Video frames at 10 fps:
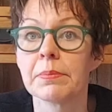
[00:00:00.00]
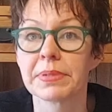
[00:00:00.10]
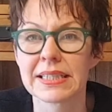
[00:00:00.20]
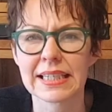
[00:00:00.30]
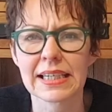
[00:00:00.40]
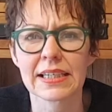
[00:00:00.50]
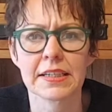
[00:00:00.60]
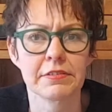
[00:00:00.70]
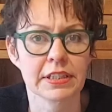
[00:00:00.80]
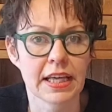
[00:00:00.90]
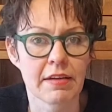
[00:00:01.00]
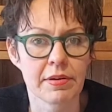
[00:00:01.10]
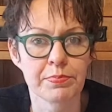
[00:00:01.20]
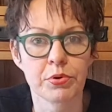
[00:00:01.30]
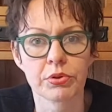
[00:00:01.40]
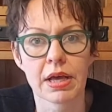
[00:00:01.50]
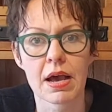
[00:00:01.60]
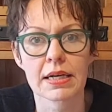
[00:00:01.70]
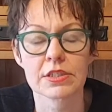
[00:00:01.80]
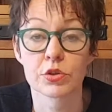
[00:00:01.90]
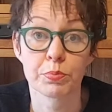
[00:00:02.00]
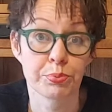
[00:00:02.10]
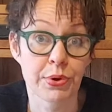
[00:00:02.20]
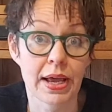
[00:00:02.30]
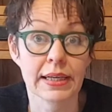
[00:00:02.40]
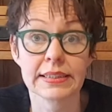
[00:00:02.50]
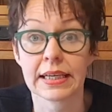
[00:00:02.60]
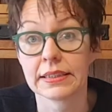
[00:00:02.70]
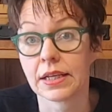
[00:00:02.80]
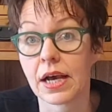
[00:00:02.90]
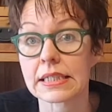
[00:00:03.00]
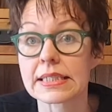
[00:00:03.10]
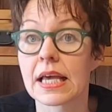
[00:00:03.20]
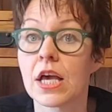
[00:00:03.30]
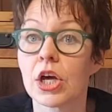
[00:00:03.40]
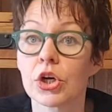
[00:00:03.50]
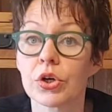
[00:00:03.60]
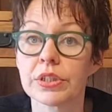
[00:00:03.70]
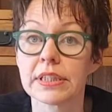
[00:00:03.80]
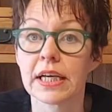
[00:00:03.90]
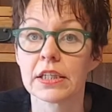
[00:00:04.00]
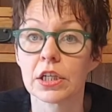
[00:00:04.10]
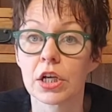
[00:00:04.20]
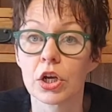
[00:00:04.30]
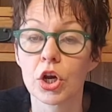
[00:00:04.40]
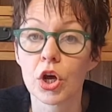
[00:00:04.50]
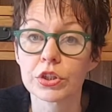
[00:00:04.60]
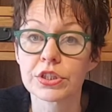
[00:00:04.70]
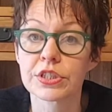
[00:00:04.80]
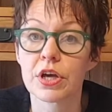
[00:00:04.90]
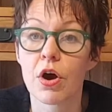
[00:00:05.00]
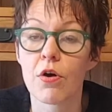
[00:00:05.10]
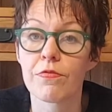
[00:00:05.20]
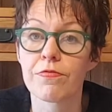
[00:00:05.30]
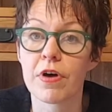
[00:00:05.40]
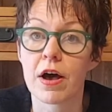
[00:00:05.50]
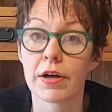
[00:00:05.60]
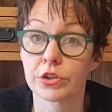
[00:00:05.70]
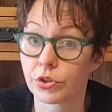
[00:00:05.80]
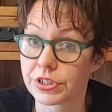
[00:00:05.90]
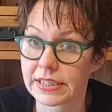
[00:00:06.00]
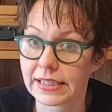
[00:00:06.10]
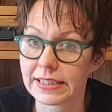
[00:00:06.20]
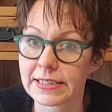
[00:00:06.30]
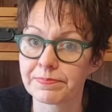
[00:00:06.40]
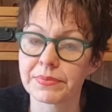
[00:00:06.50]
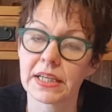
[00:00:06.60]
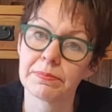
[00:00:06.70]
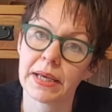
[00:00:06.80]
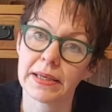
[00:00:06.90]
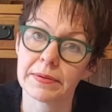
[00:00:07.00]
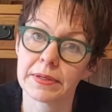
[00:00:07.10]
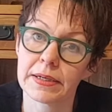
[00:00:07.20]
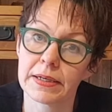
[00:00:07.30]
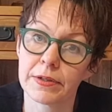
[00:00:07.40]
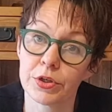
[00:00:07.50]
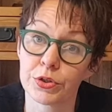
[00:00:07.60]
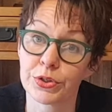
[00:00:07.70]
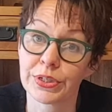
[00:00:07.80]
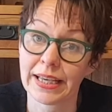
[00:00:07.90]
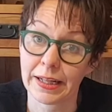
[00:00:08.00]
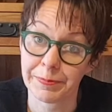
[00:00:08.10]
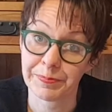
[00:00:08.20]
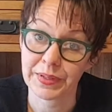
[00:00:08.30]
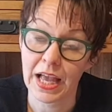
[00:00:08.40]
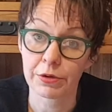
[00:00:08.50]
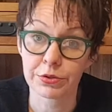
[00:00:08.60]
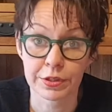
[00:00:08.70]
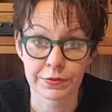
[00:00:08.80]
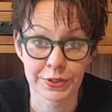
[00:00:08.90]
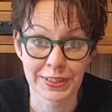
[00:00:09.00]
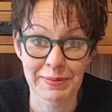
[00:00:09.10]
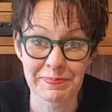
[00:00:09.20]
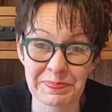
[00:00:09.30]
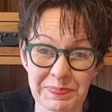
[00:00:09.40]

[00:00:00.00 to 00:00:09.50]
particularly dairy products or bread and nuts, contain lots of toxins that make your dog ill. How to avoid them?